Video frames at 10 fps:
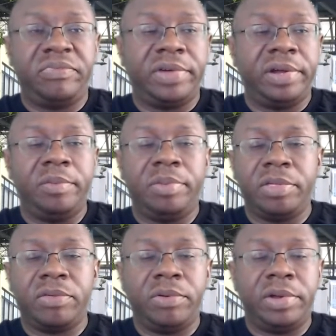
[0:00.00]
find a
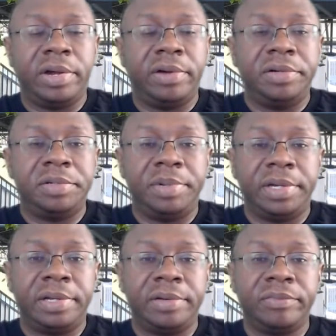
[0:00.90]
place to retire in
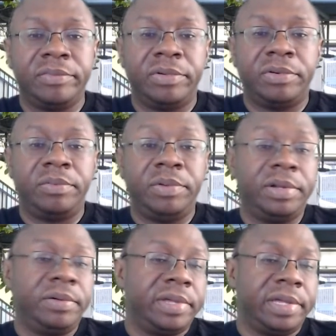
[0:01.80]
Japan or
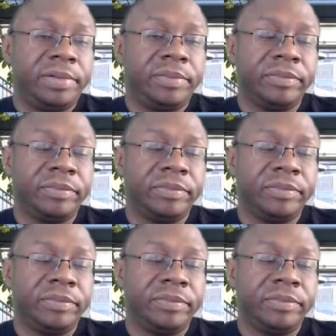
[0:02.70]
relocate?